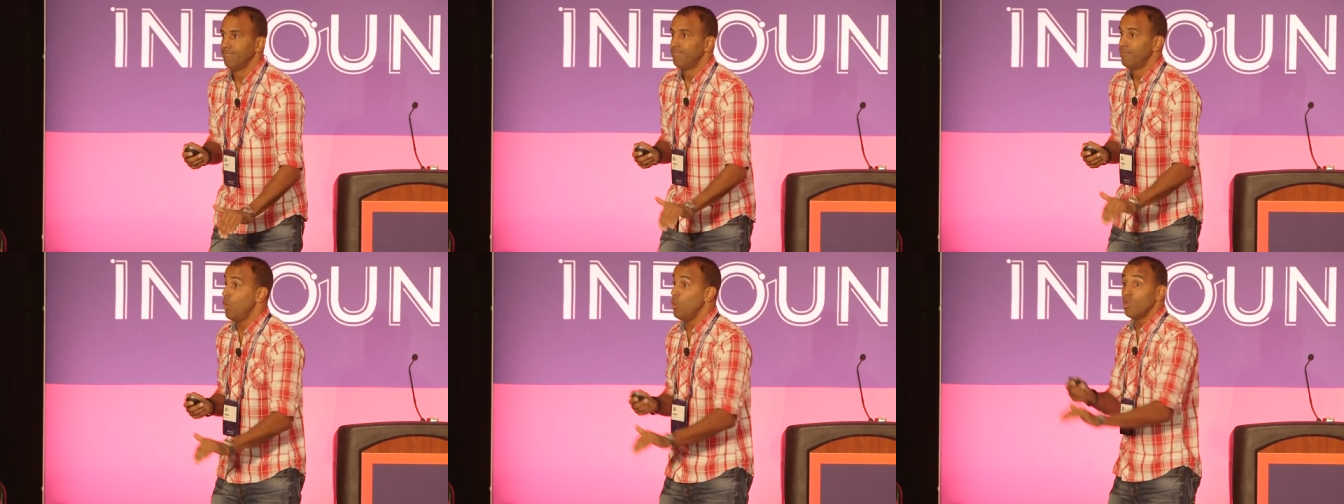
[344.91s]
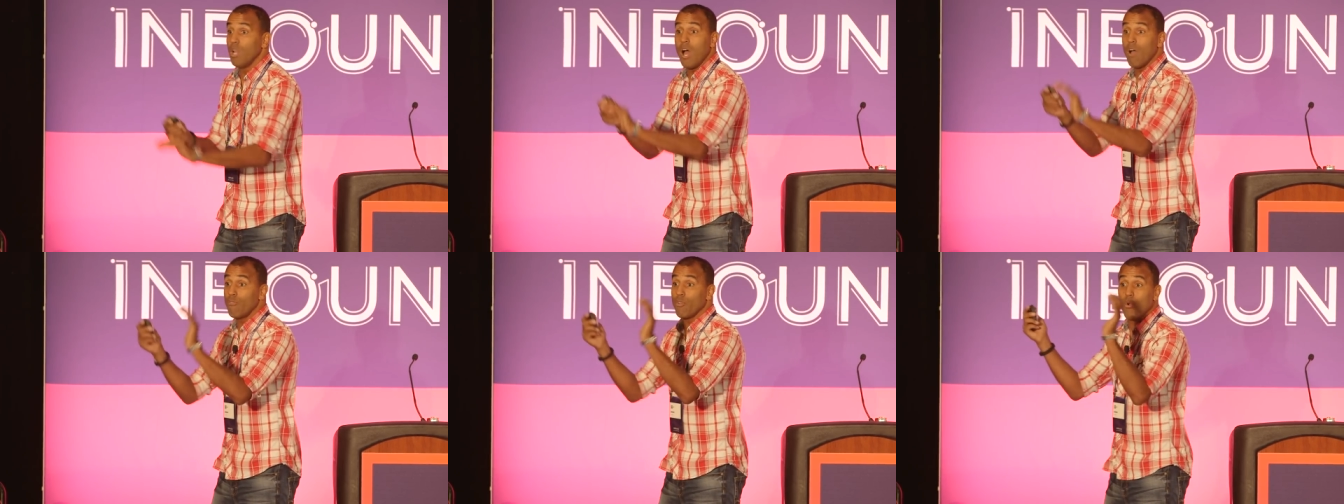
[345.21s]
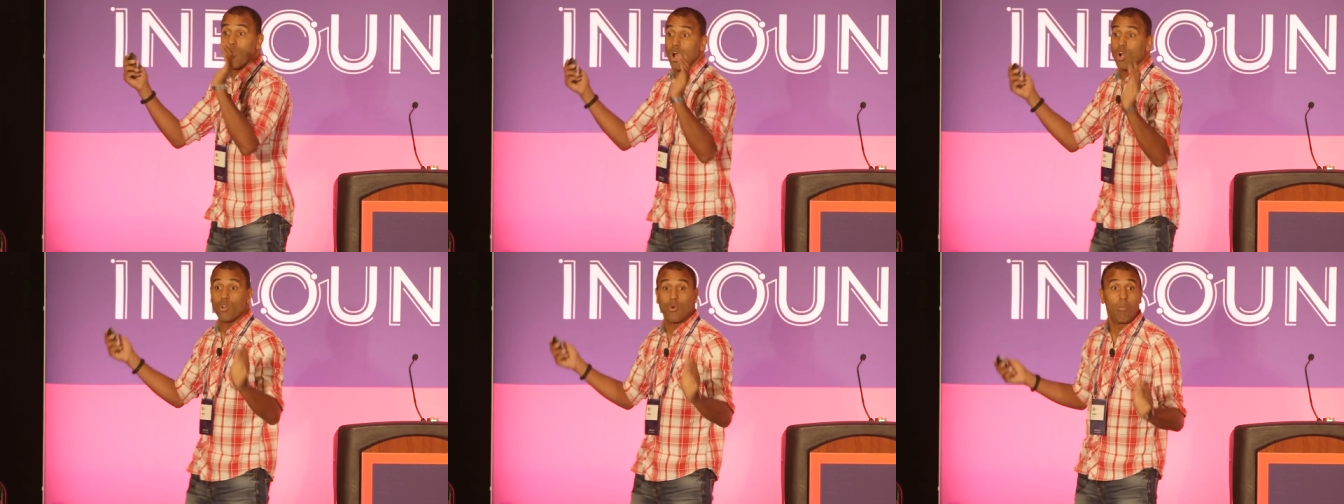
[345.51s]
You love
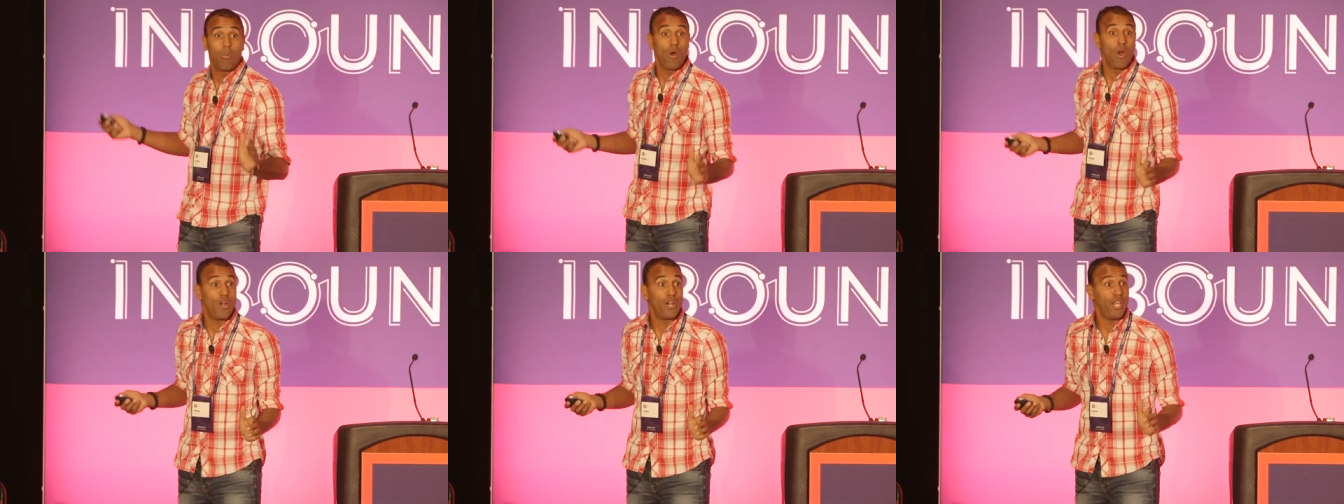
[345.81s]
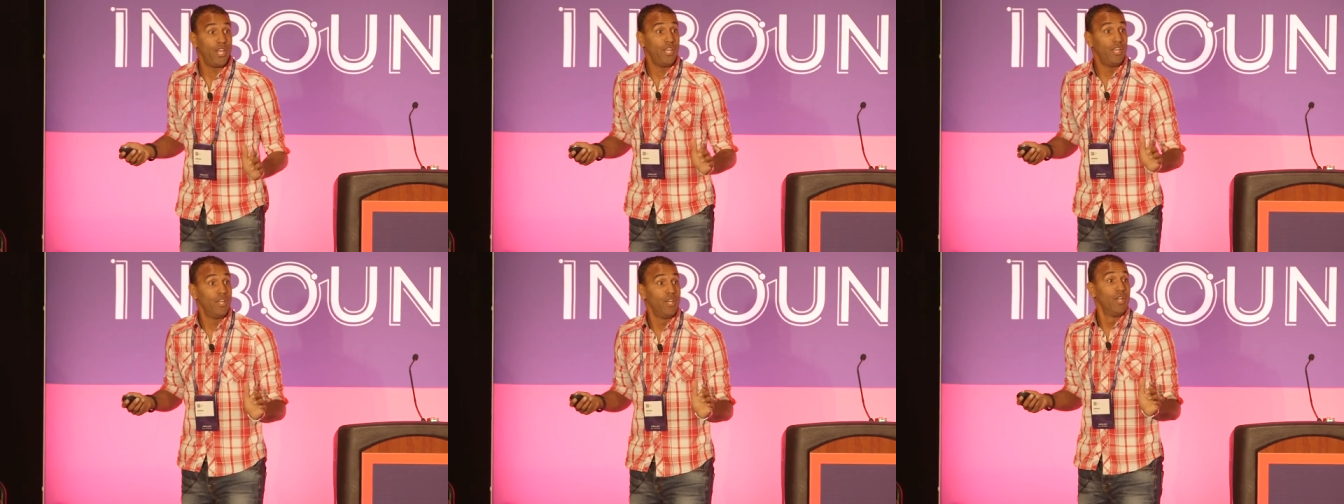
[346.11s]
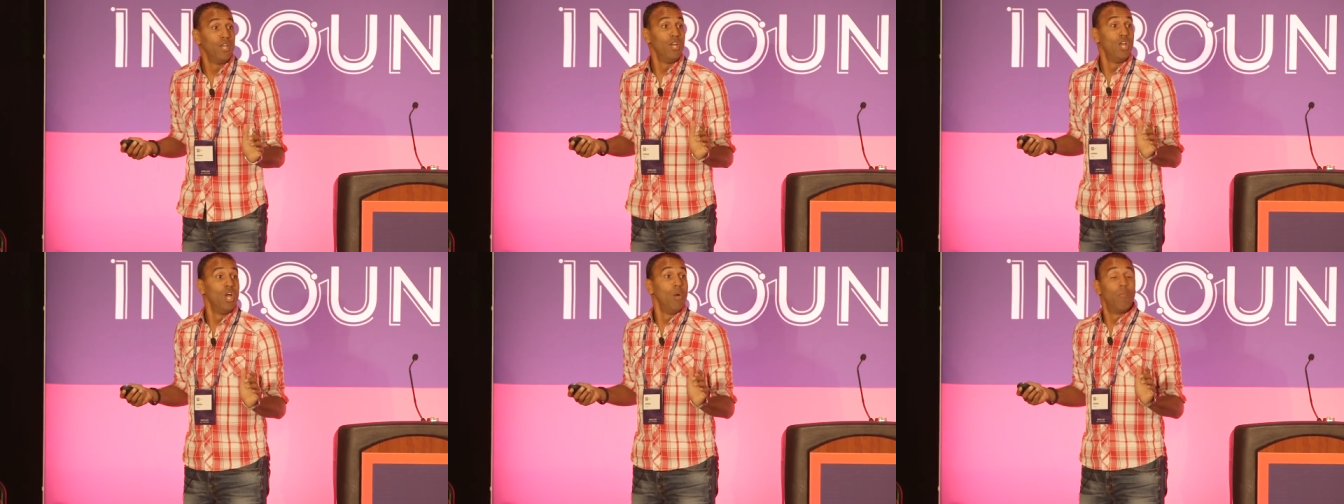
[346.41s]
your Uncle Bernie,
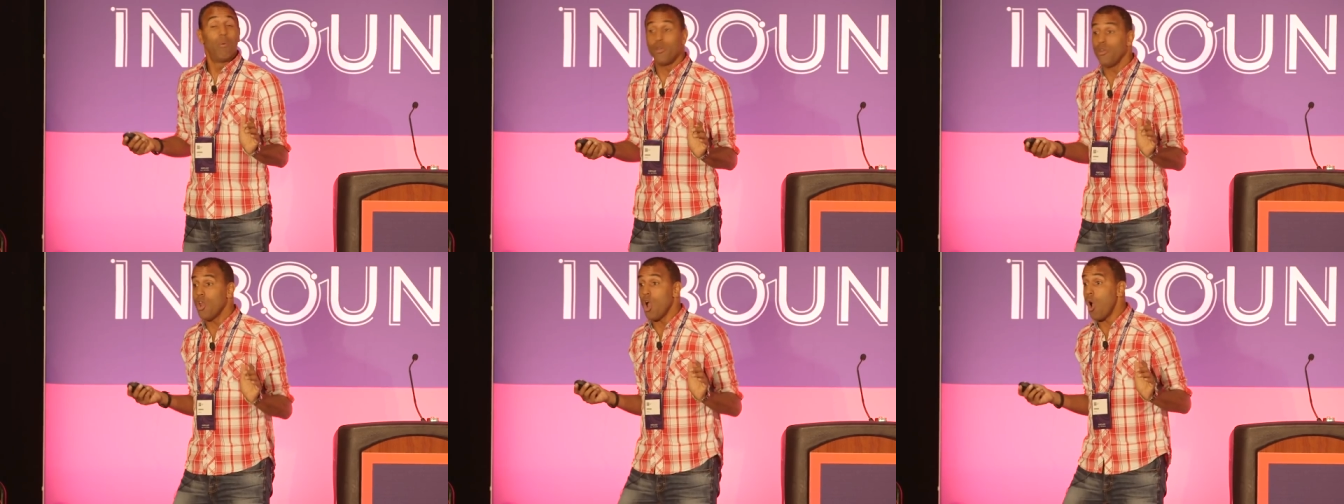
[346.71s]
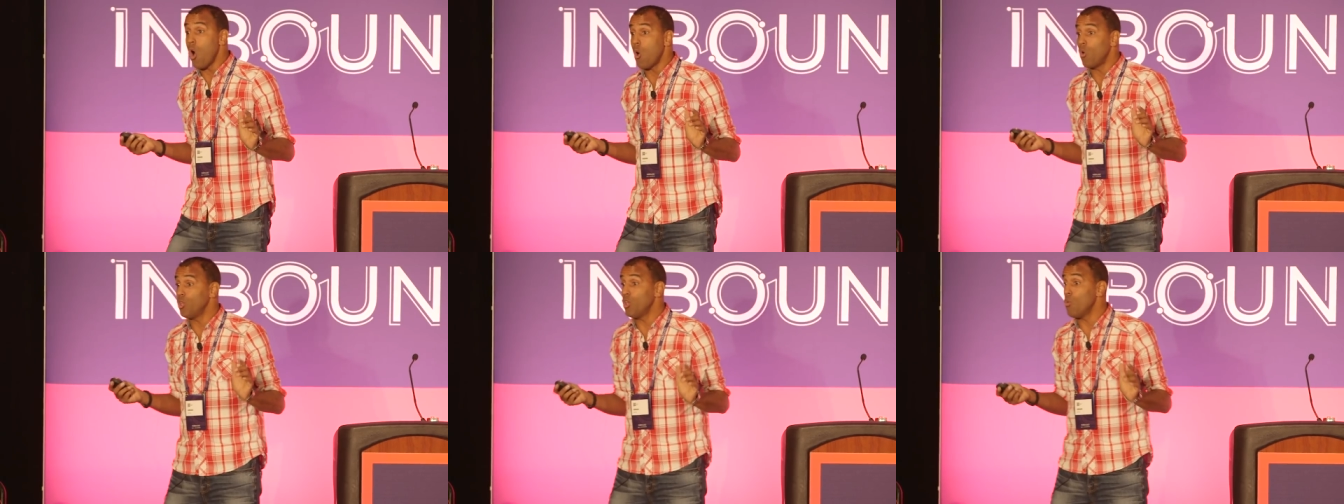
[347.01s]
but no,